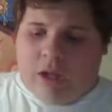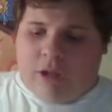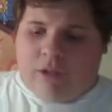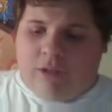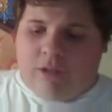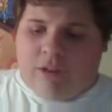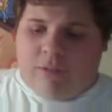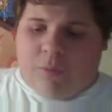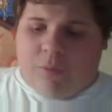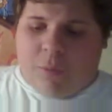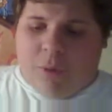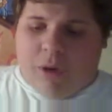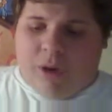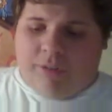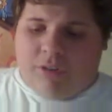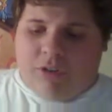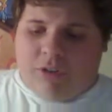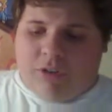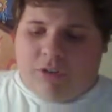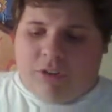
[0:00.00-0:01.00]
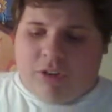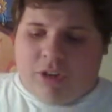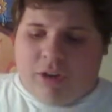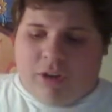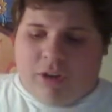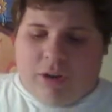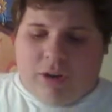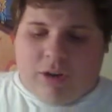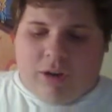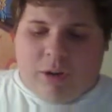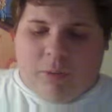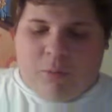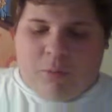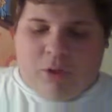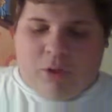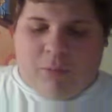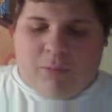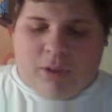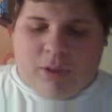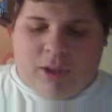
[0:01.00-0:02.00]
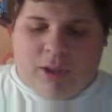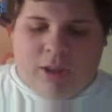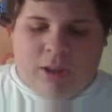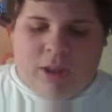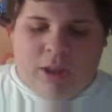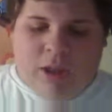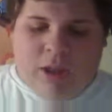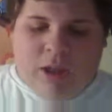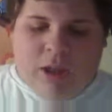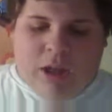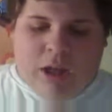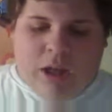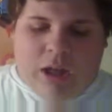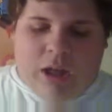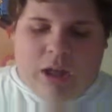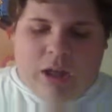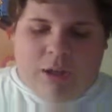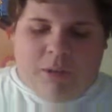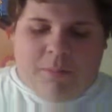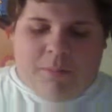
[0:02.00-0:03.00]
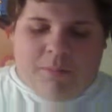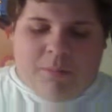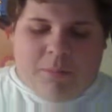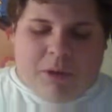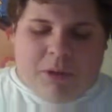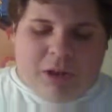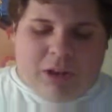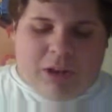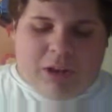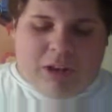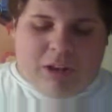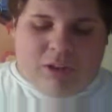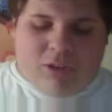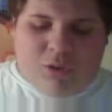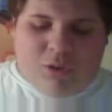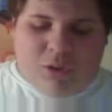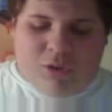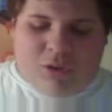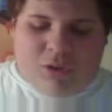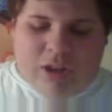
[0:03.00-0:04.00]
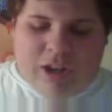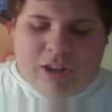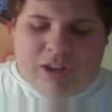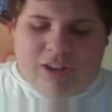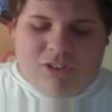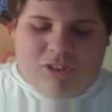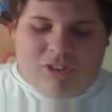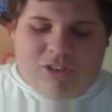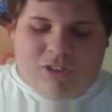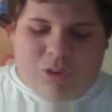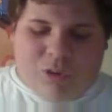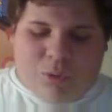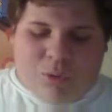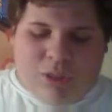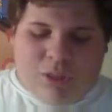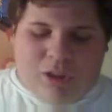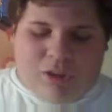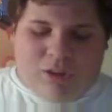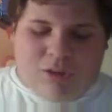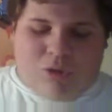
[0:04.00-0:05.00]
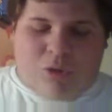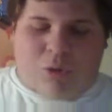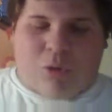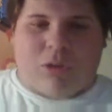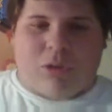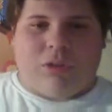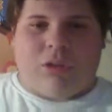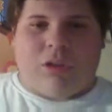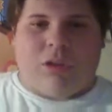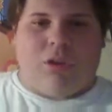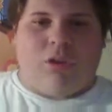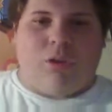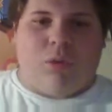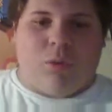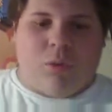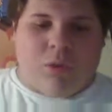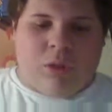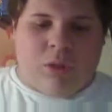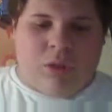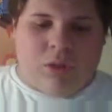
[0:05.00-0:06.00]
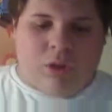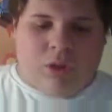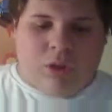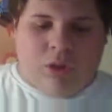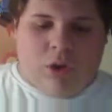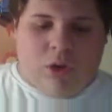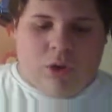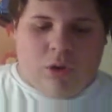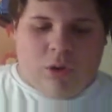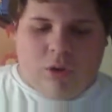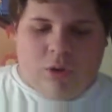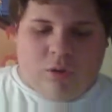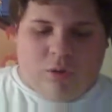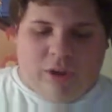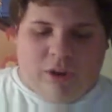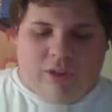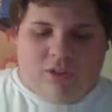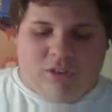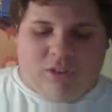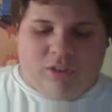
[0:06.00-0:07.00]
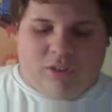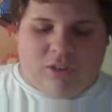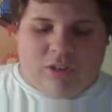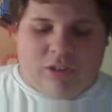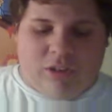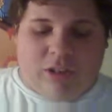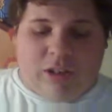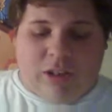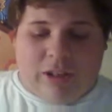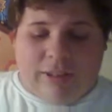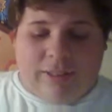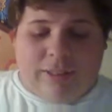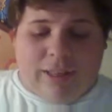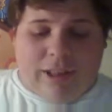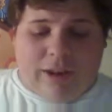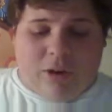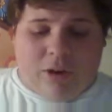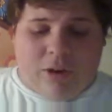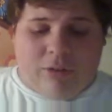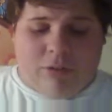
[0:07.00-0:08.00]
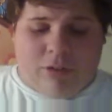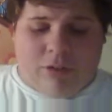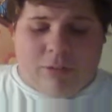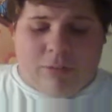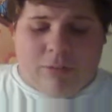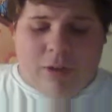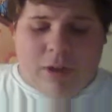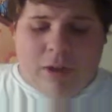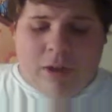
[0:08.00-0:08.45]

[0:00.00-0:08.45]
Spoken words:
7 wide, drifted and was up late. But this horse, I just don't think this horse could do the long races that often.